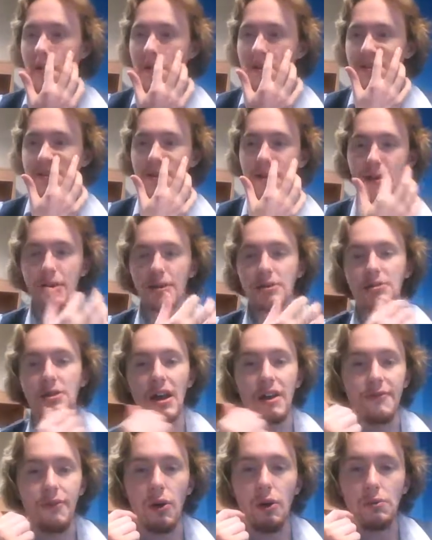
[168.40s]
So
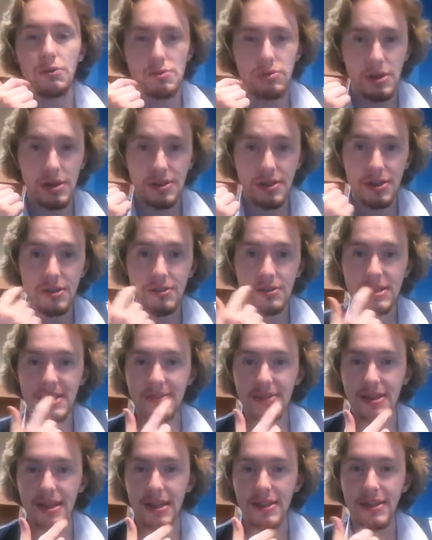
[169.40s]
I've always wanted to do
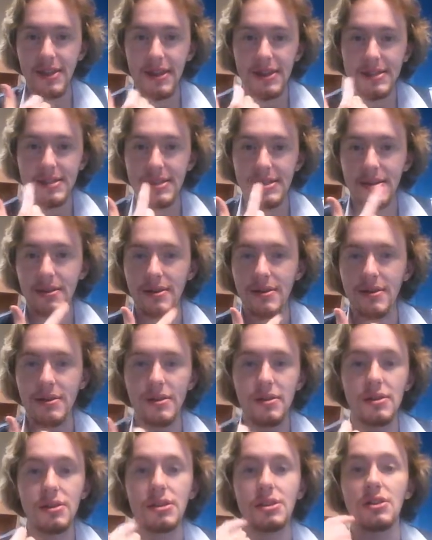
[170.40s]
something like this.
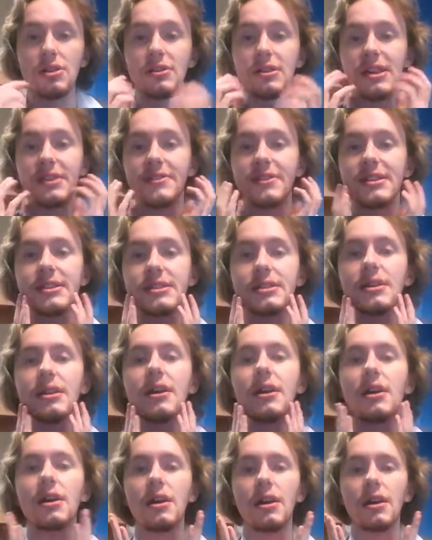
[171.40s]
Just gotta get this.
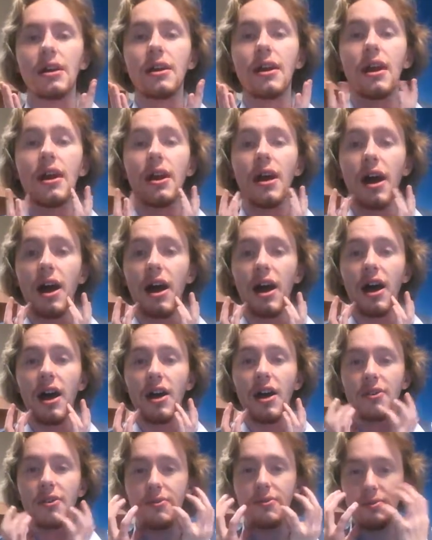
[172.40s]

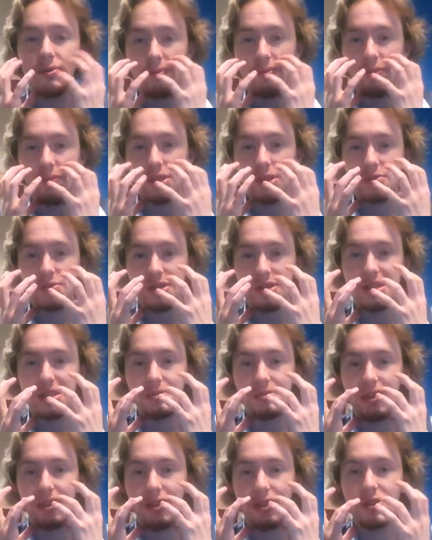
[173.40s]
Uh, I just want this to
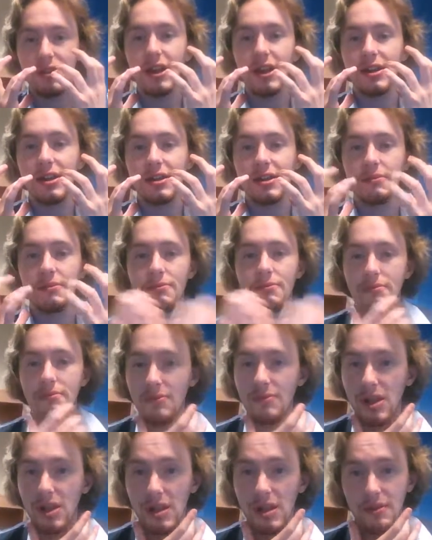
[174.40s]
be thick.
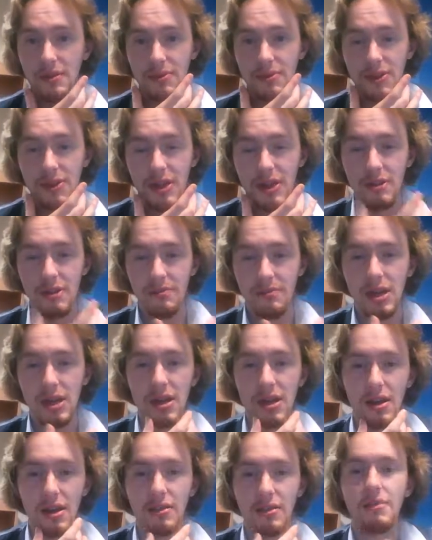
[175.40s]
I get thicker
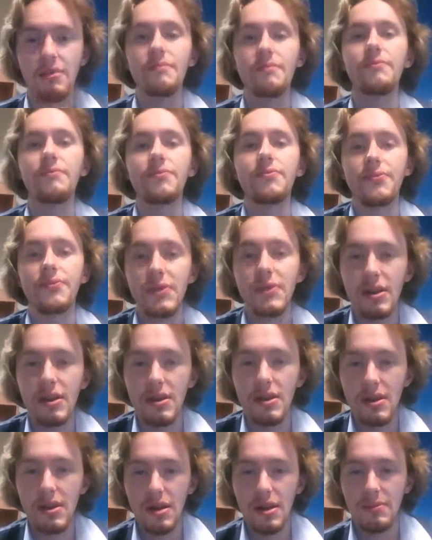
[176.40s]
beard
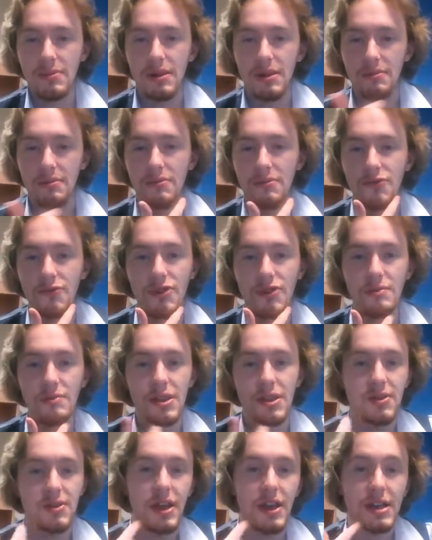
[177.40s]
but
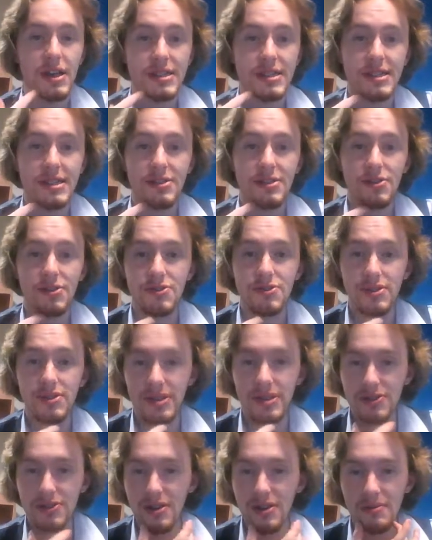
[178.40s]
trimming this,
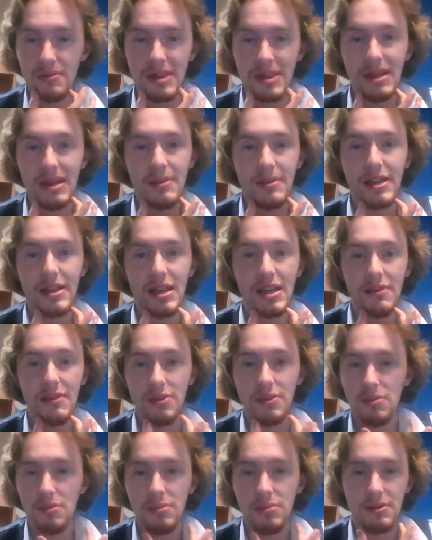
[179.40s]
just, trying to keep it
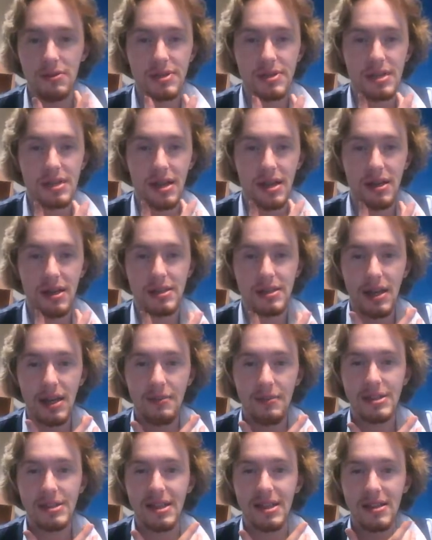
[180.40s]
even on both sides,
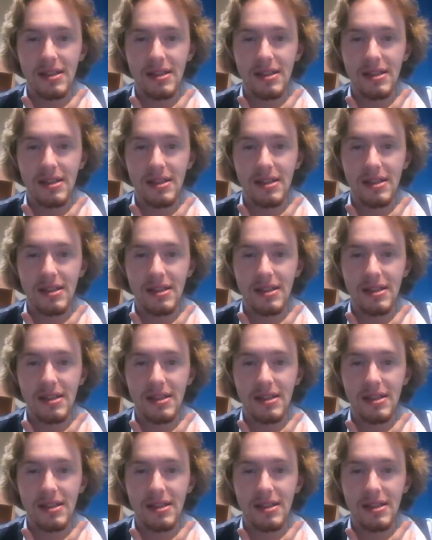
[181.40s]
that was a